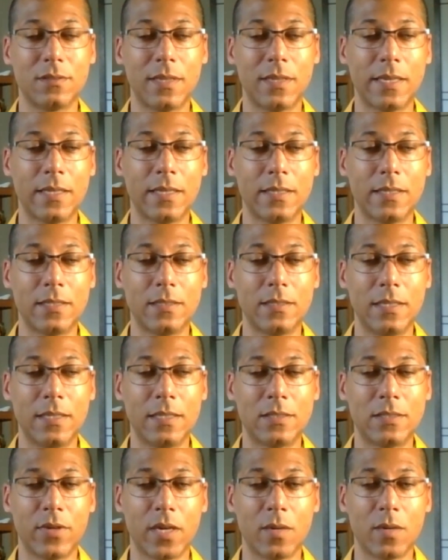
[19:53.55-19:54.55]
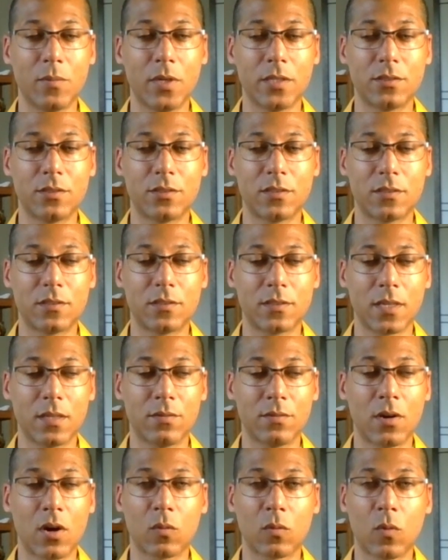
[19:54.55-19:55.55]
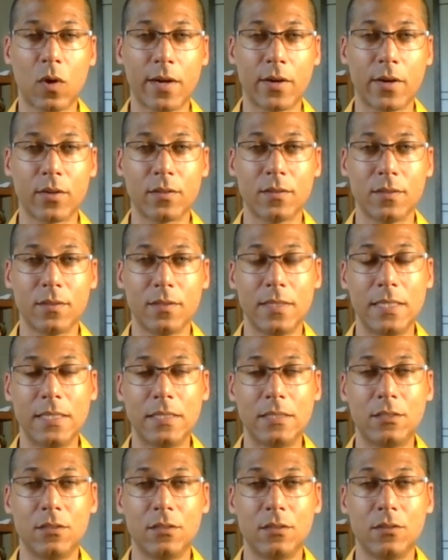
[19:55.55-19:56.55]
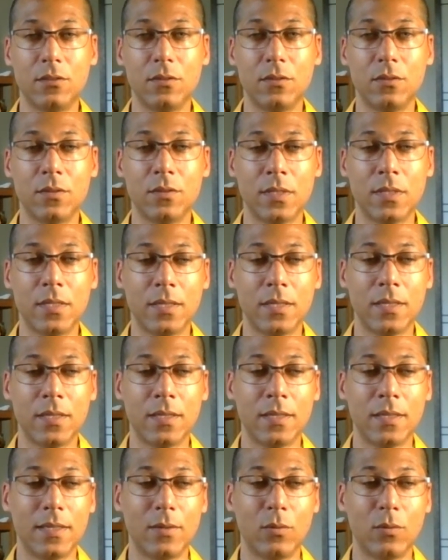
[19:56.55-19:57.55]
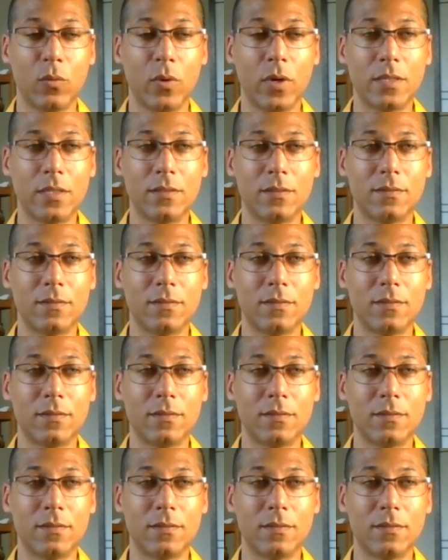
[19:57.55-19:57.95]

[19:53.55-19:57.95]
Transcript: And it's very much kind of hardwired into what